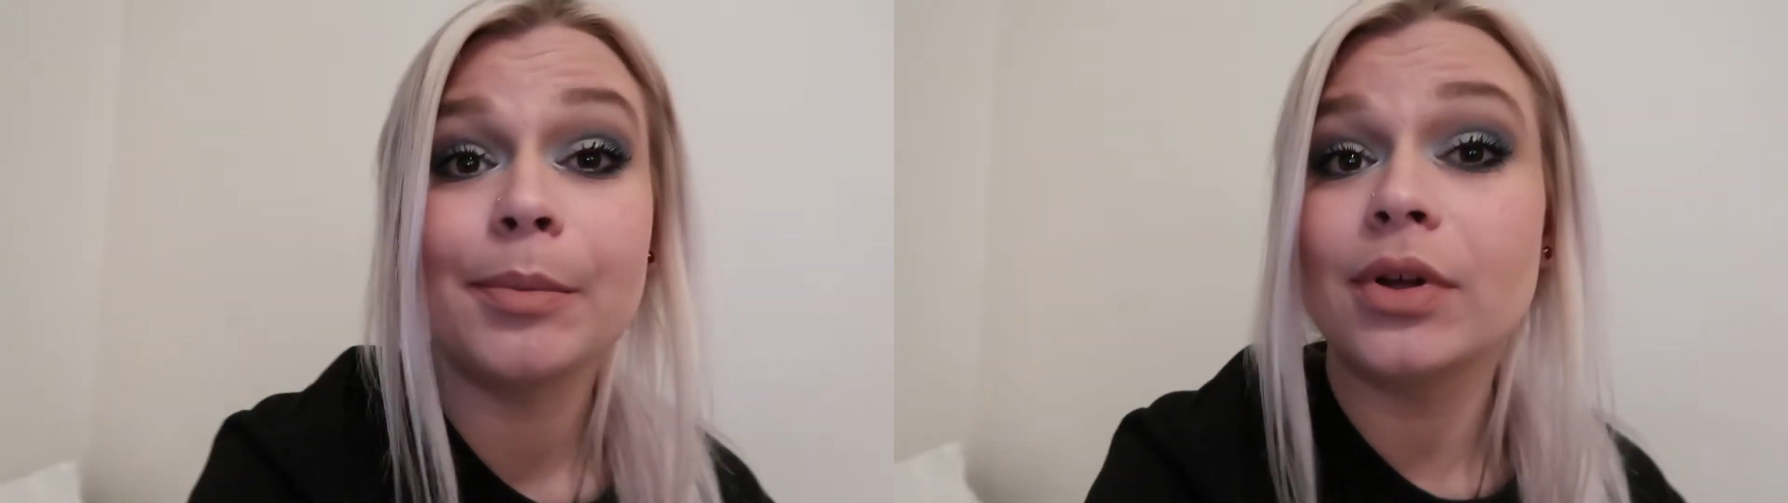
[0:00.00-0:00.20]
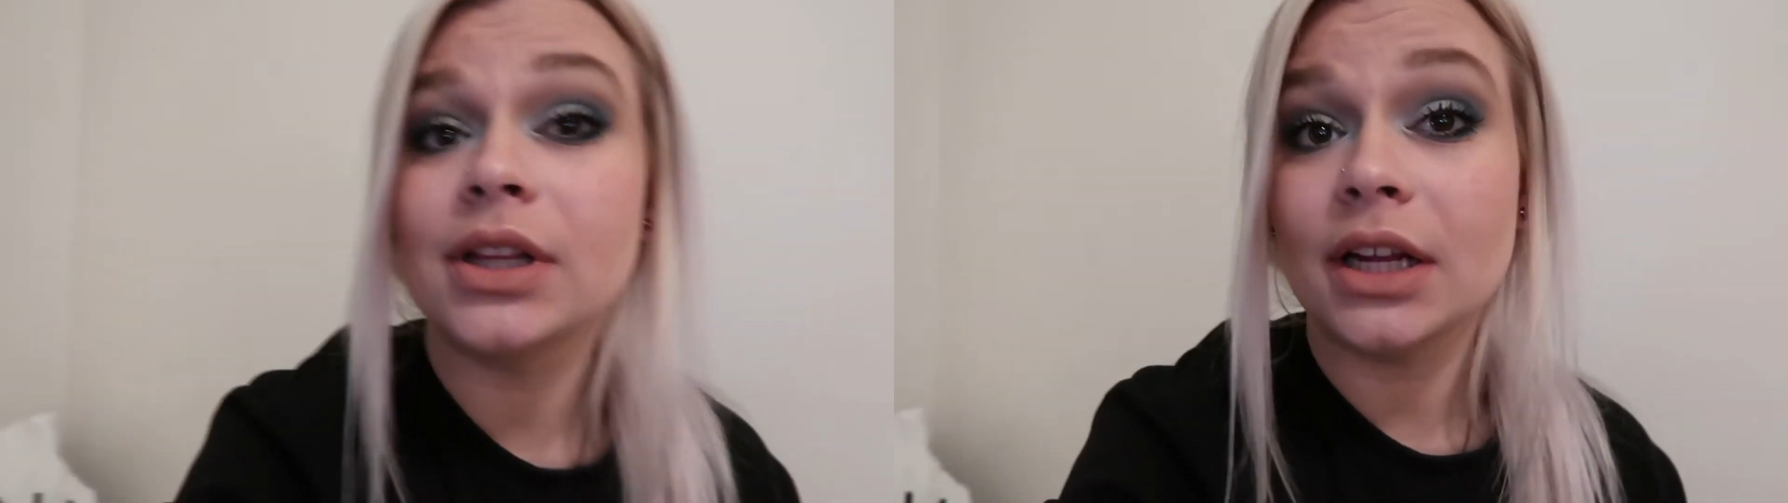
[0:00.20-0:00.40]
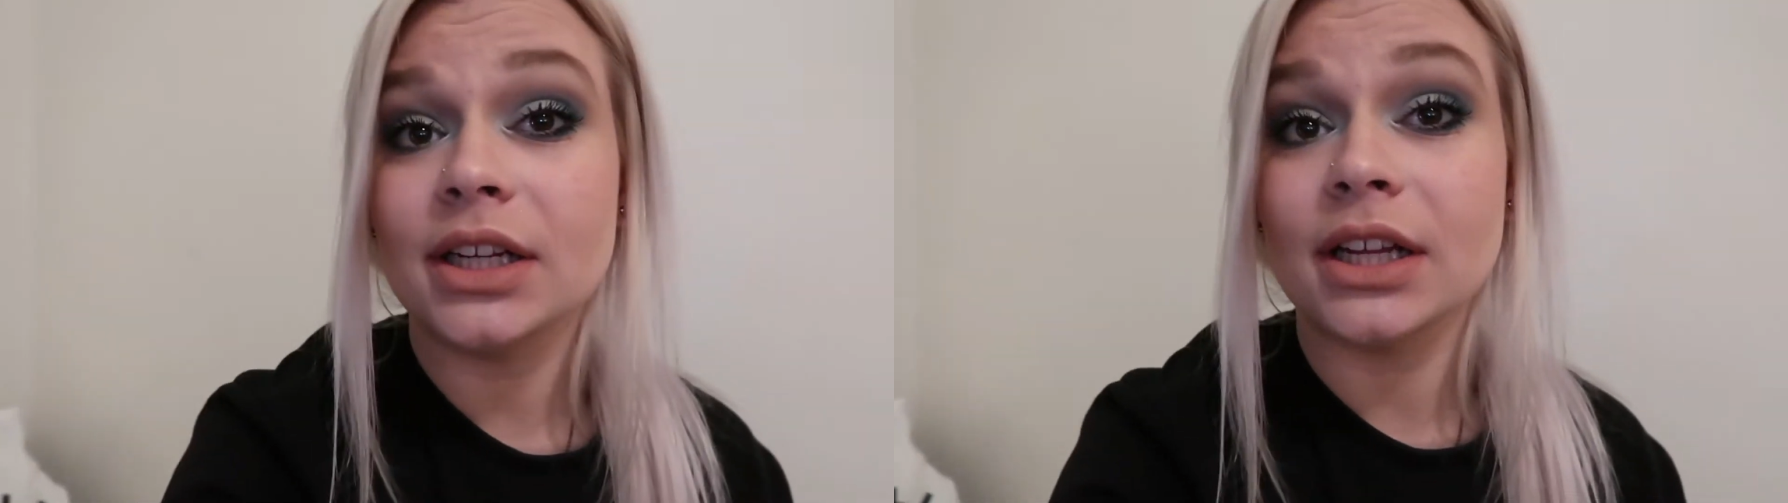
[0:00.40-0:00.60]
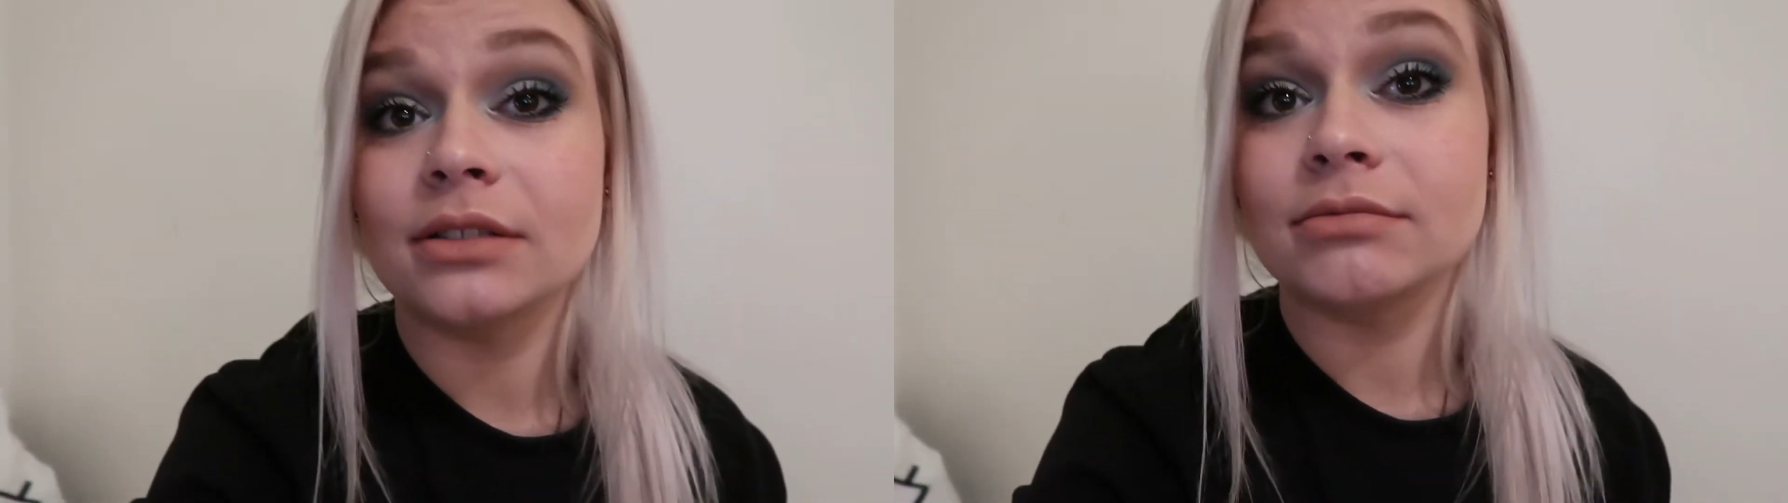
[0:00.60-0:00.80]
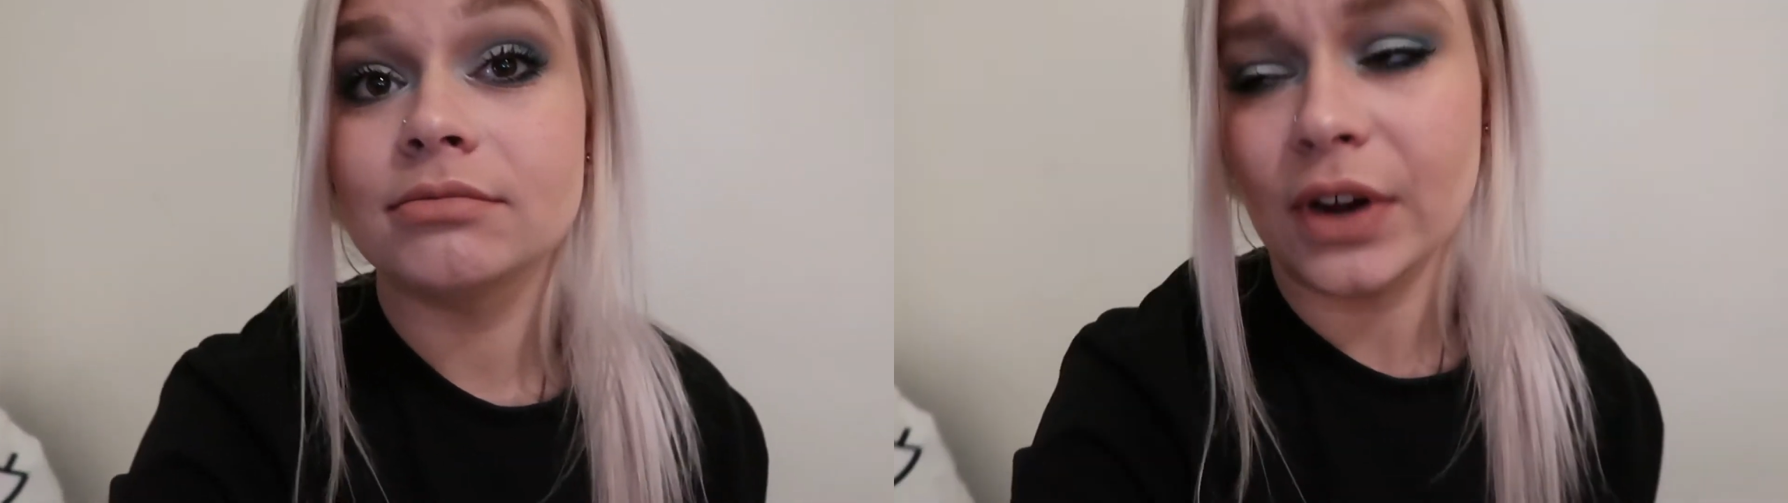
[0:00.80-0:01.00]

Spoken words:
People in London,